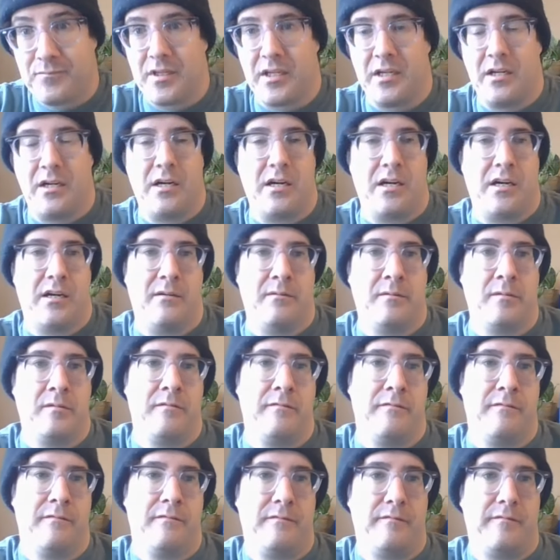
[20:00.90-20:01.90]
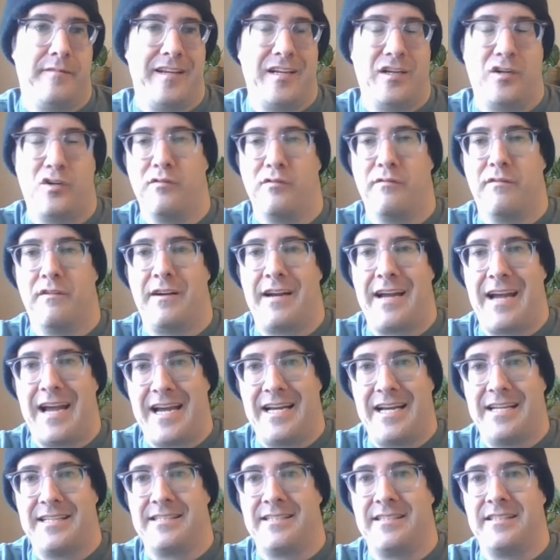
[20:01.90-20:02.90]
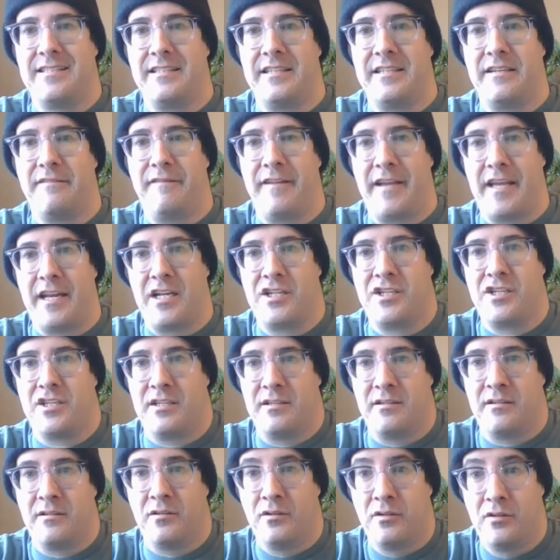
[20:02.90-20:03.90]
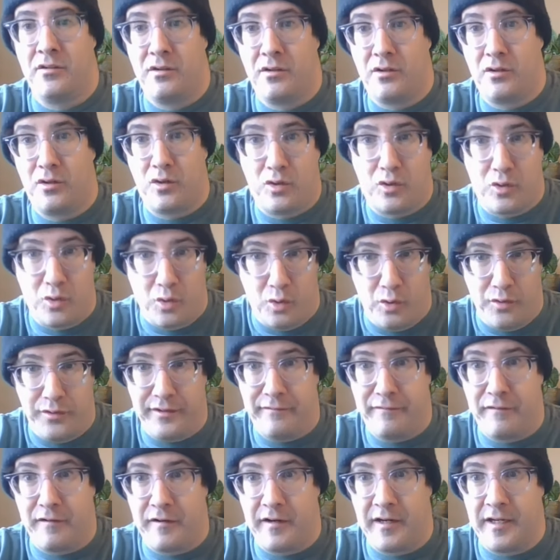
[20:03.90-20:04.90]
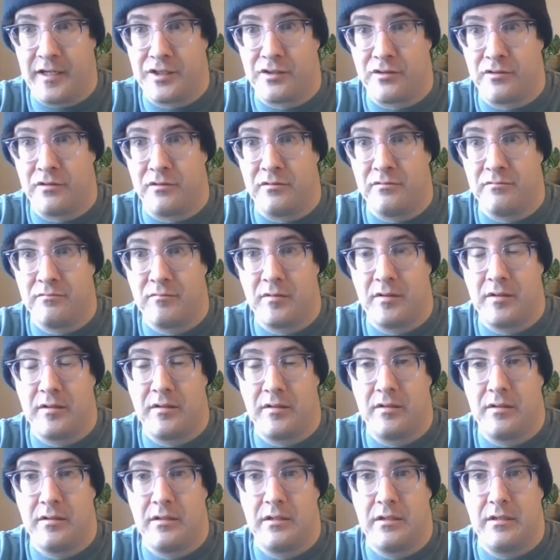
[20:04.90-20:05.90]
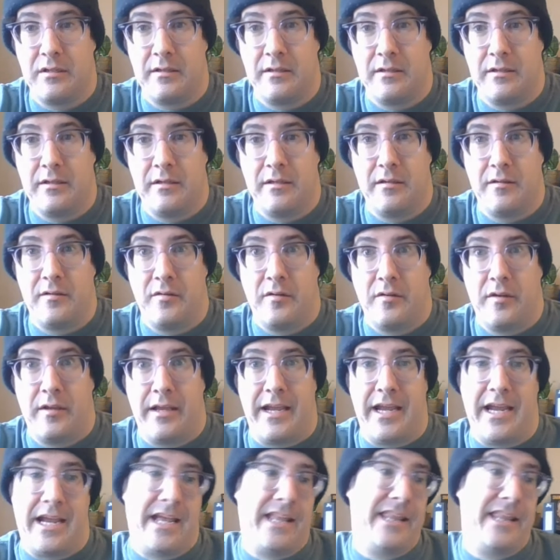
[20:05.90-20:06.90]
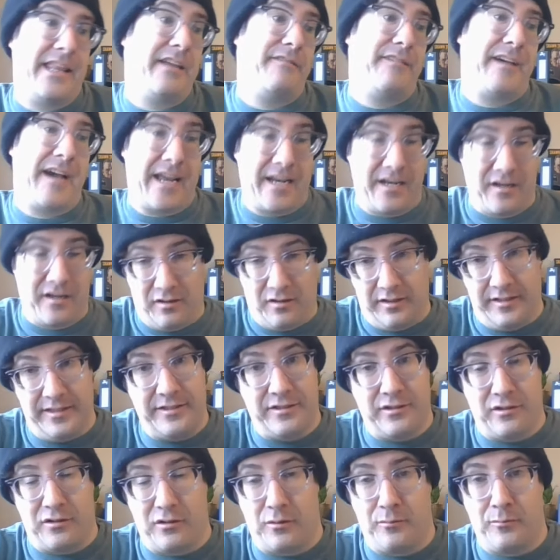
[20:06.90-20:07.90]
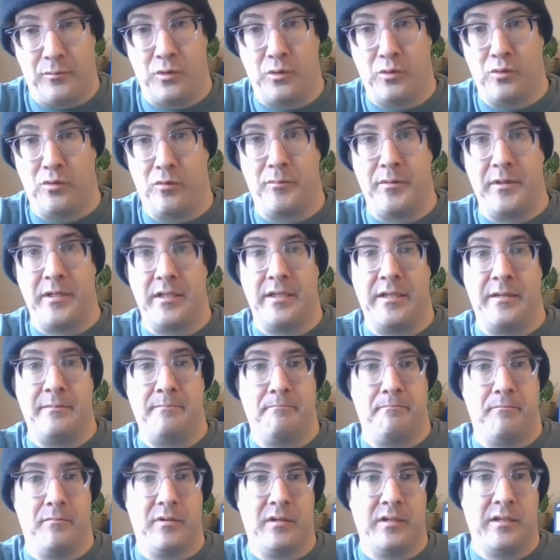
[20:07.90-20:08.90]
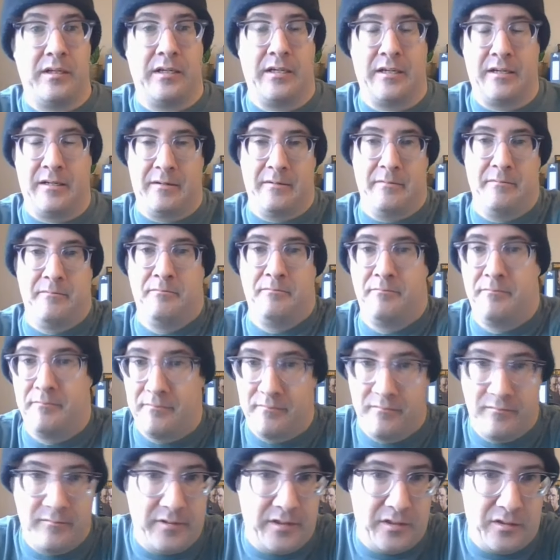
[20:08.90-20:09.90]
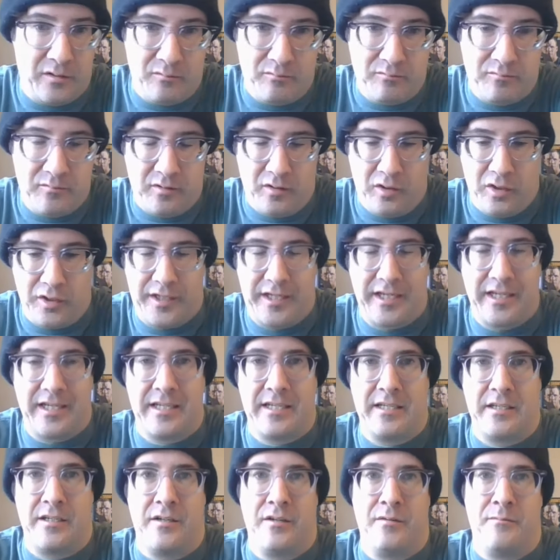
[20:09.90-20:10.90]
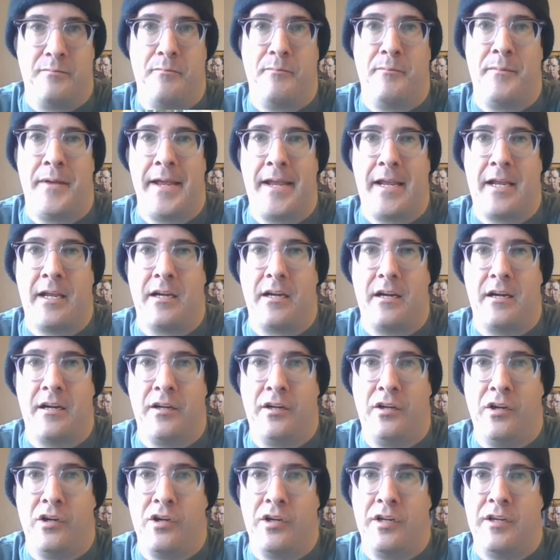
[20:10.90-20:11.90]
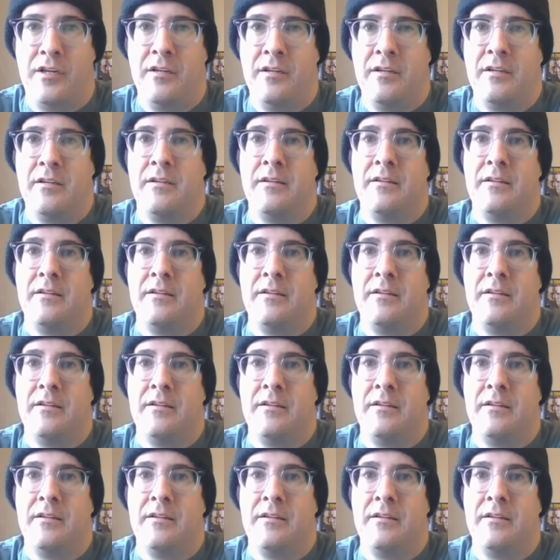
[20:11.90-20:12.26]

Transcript: Vancouver has the advantage in goal differential. And they've added Lindholm, who will be, looking to make a good